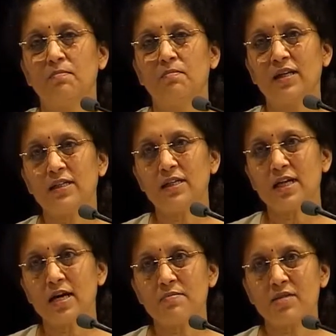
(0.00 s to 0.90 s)
By the
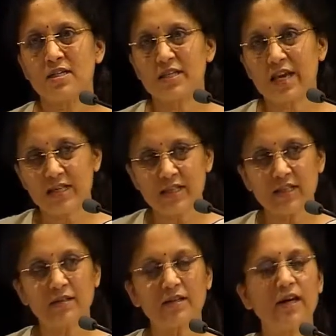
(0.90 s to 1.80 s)
time the second
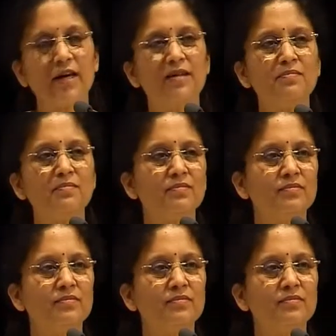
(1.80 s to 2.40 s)
year came,